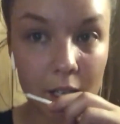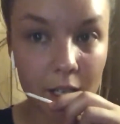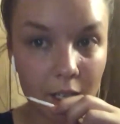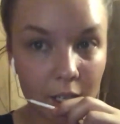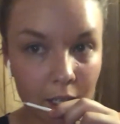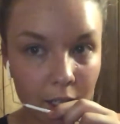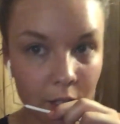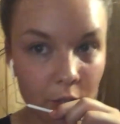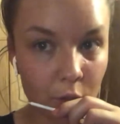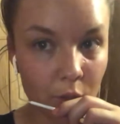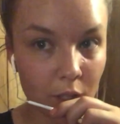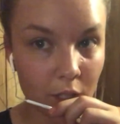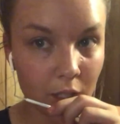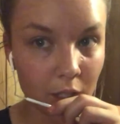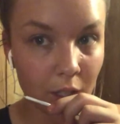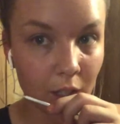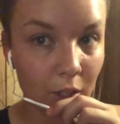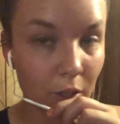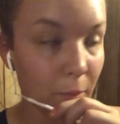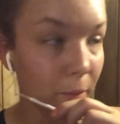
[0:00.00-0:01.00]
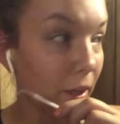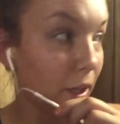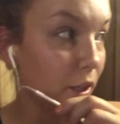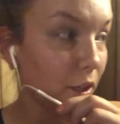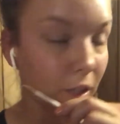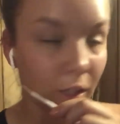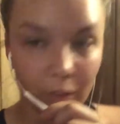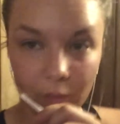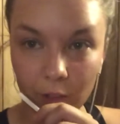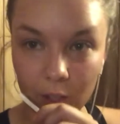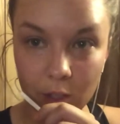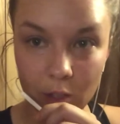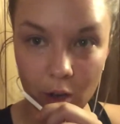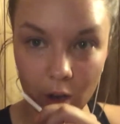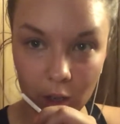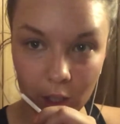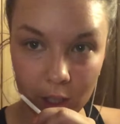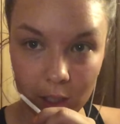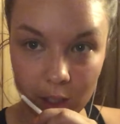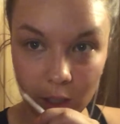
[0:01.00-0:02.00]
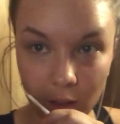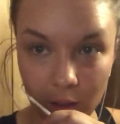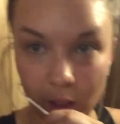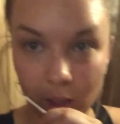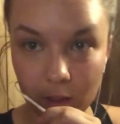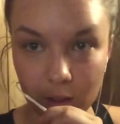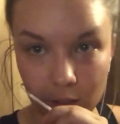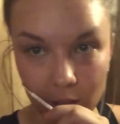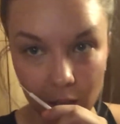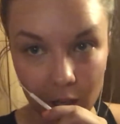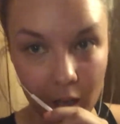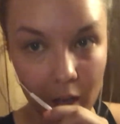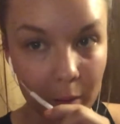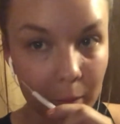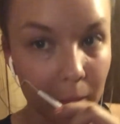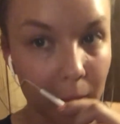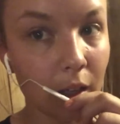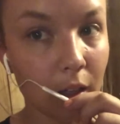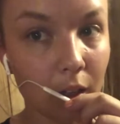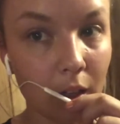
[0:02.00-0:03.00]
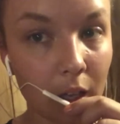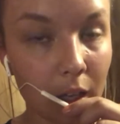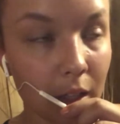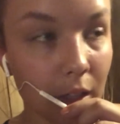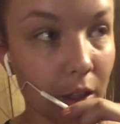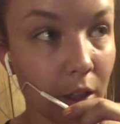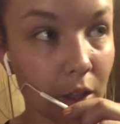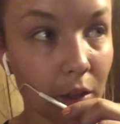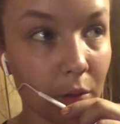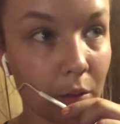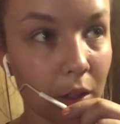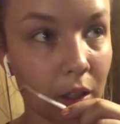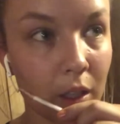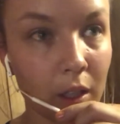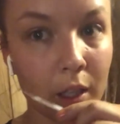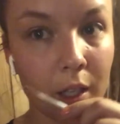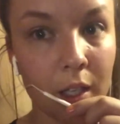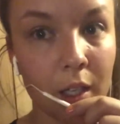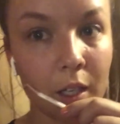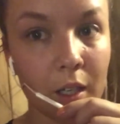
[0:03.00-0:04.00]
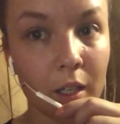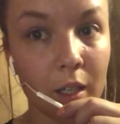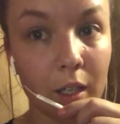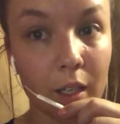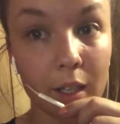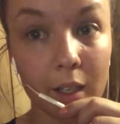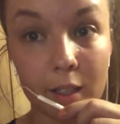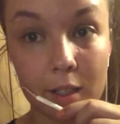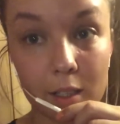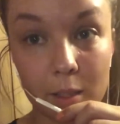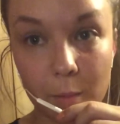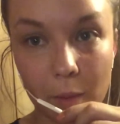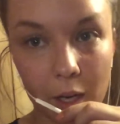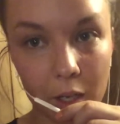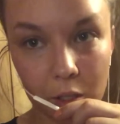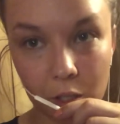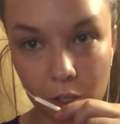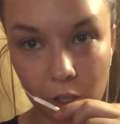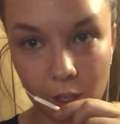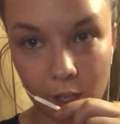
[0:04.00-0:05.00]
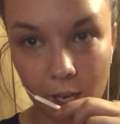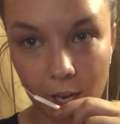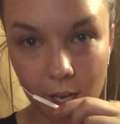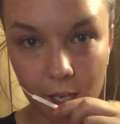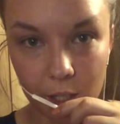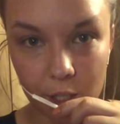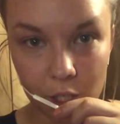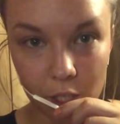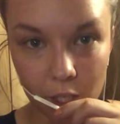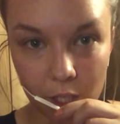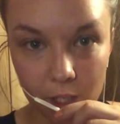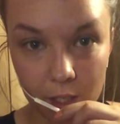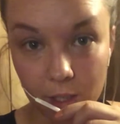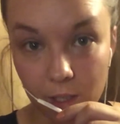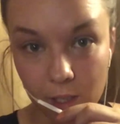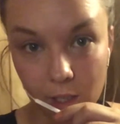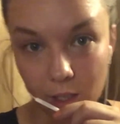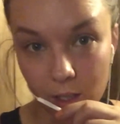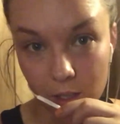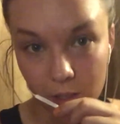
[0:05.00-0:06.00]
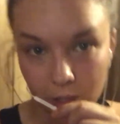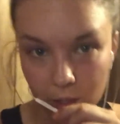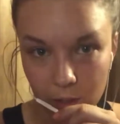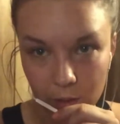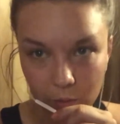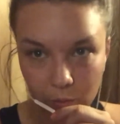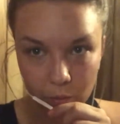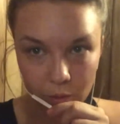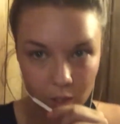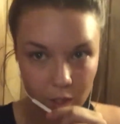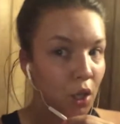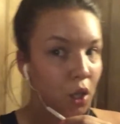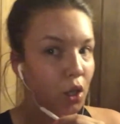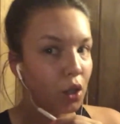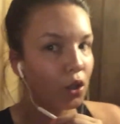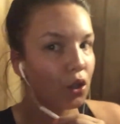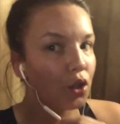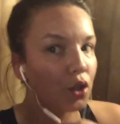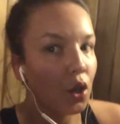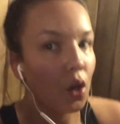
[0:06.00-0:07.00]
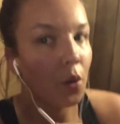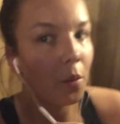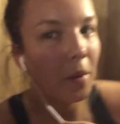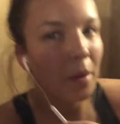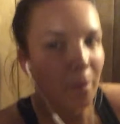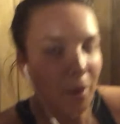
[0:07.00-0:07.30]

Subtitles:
it, and you can hear better if I talk into this like I'm, I don't know, Inspector Gadget. I don't know. So my